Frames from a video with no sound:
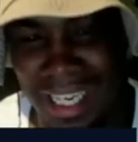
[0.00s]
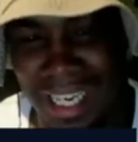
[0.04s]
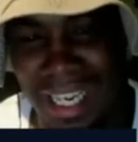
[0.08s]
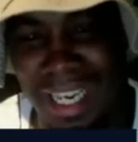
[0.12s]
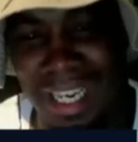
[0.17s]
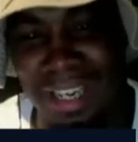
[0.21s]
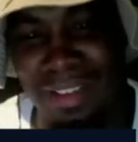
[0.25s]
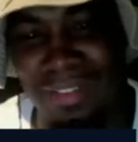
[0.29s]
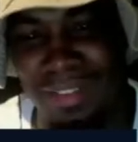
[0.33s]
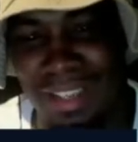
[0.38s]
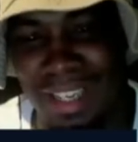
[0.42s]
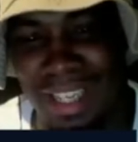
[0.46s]

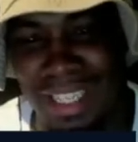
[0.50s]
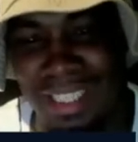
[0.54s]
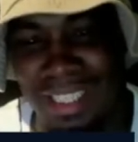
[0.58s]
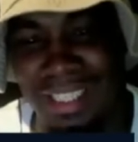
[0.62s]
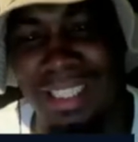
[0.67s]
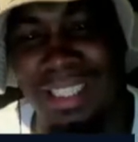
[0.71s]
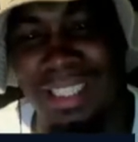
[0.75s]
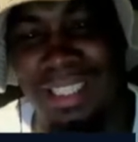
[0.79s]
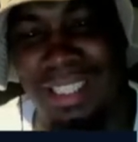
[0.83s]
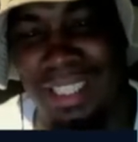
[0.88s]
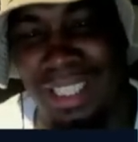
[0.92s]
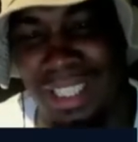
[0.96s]
if
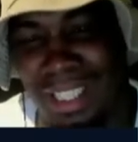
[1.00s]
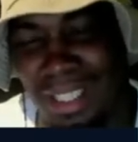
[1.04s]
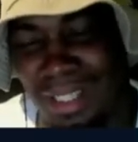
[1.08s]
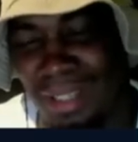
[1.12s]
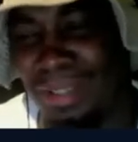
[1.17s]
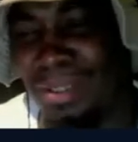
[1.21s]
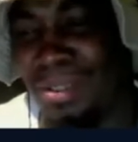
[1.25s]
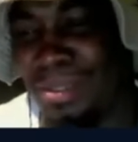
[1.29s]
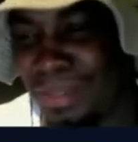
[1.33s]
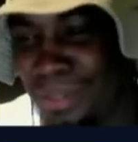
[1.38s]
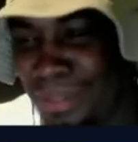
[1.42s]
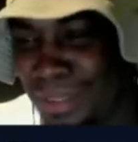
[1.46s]
nothing to
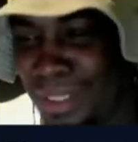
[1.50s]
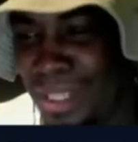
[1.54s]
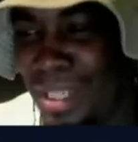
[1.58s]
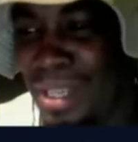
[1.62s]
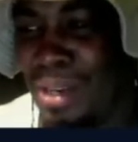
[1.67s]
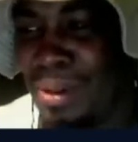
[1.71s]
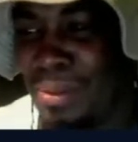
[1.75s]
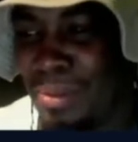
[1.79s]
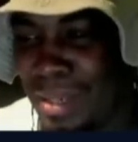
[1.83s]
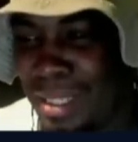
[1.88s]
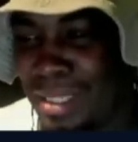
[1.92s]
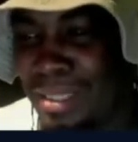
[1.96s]
lose
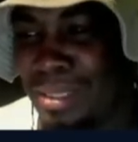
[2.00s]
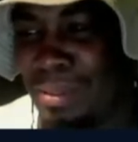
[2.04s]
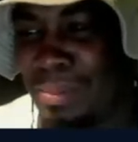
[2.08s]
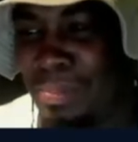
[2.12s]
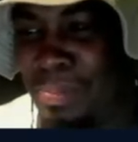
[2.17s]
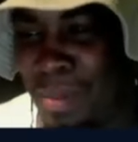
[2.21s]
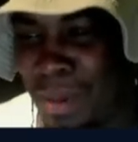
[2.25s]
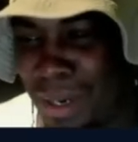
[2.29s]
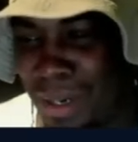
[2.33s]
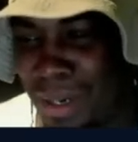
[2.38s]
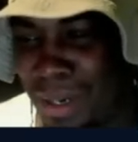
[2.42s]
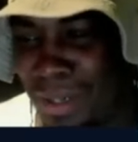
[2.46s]
was a
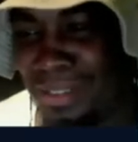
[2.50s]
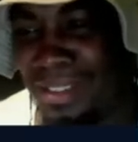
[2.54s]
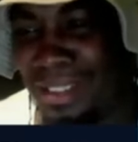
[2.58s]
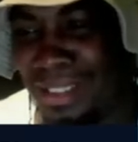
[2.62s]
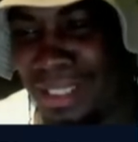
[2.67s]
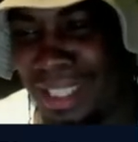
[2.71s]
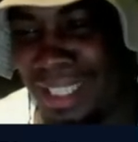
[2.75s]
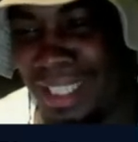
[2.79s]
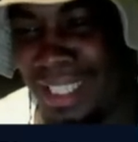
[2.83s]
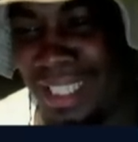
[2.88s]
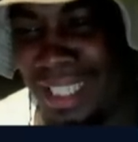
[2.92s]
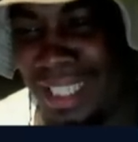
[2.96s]
person.